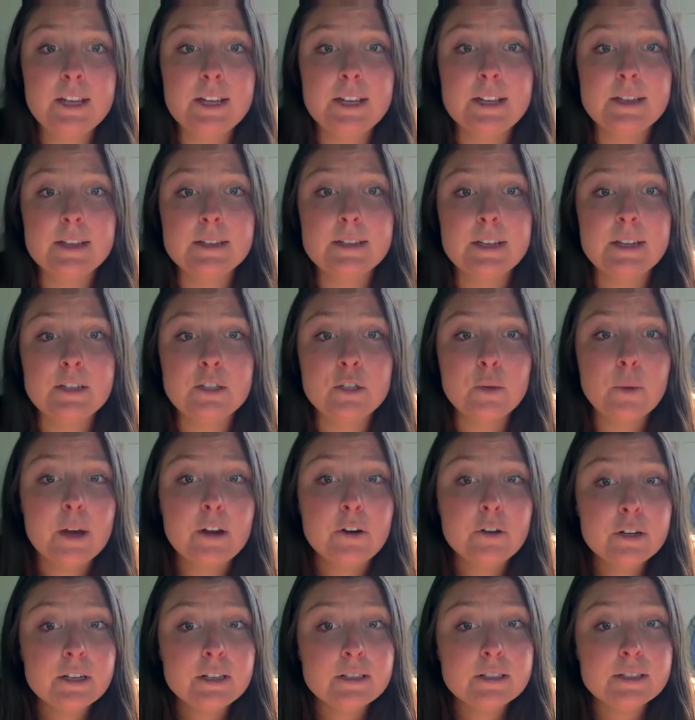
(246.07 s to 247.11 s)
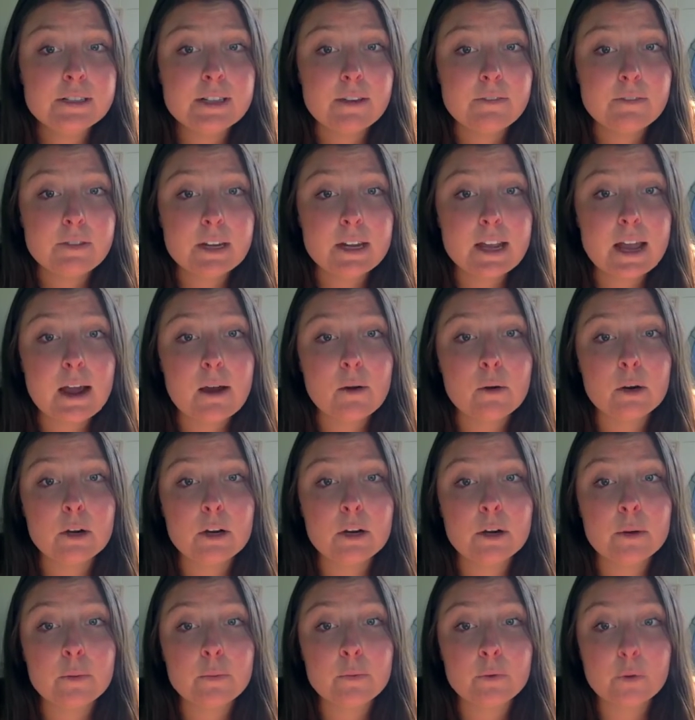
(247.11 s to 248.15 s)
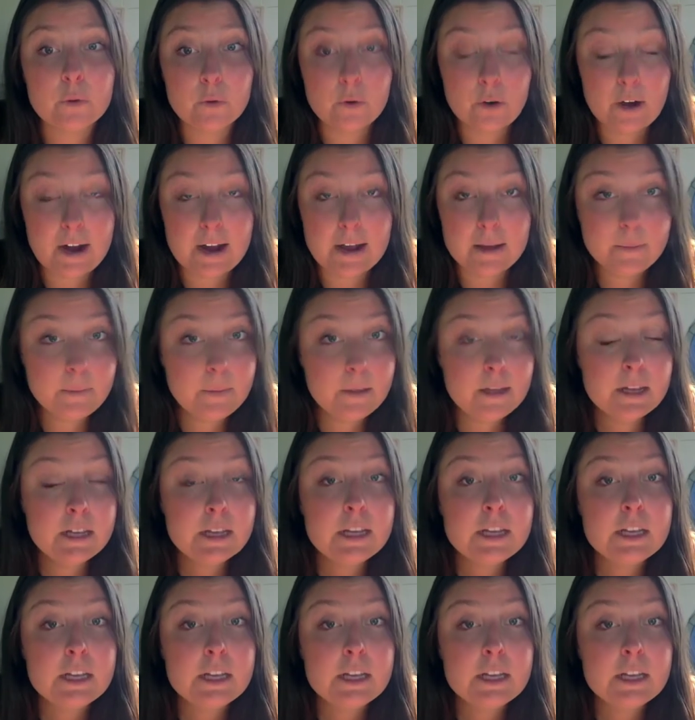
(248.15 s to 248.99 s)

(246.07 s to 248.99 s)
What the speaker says: is a 270-hour program.